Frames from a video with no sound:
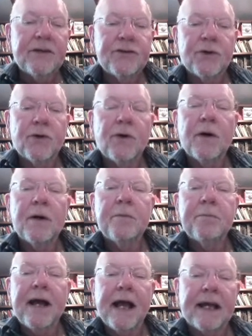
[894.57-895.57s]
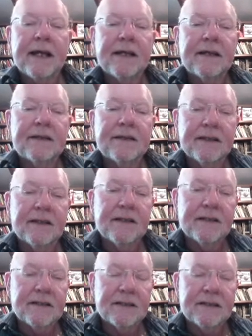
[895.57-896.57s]
Draw back the
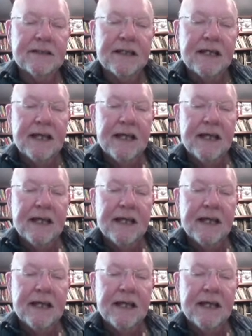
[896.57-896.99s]
curtains.